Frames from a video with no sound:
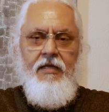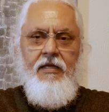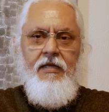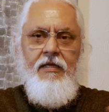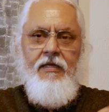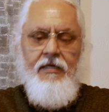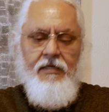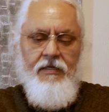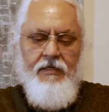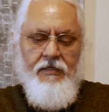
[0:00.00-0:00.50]

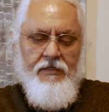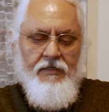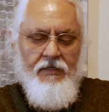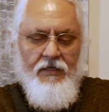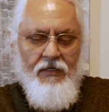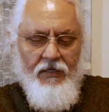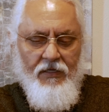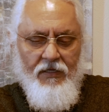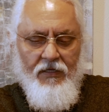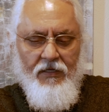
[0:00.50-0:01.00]
and
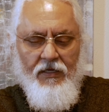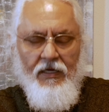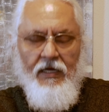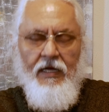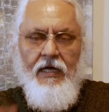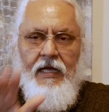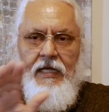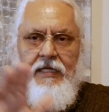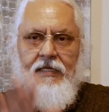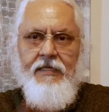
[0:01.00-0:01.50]

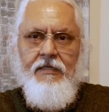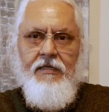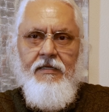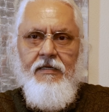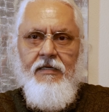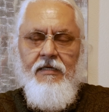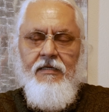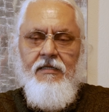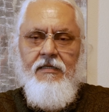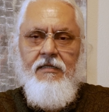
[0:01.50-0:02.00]
I could
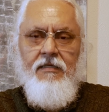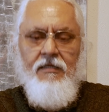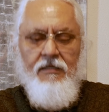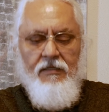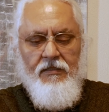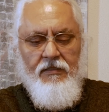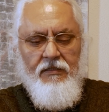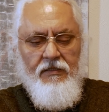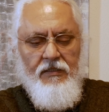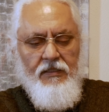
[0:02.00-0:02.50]

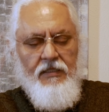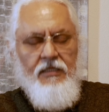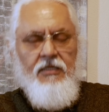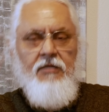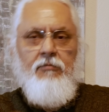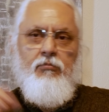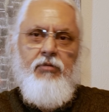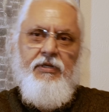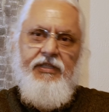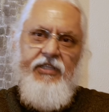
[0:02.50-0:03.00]

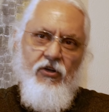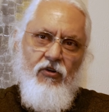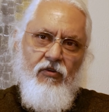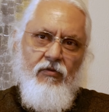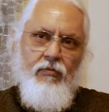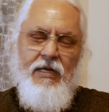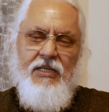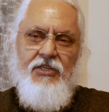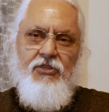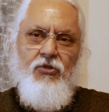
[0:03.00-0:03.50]
put that over
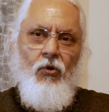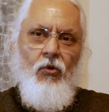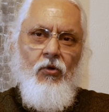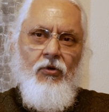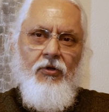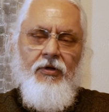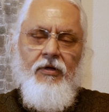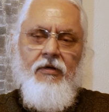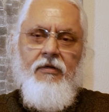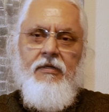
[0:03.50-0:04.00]
my
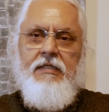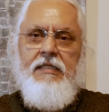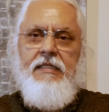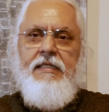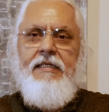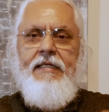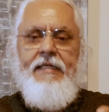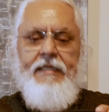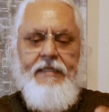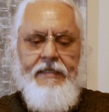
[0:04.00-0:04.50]
shoulder
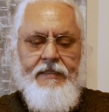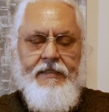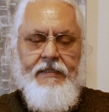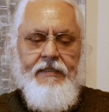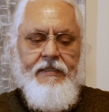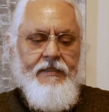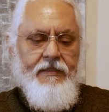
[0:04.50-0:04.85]
and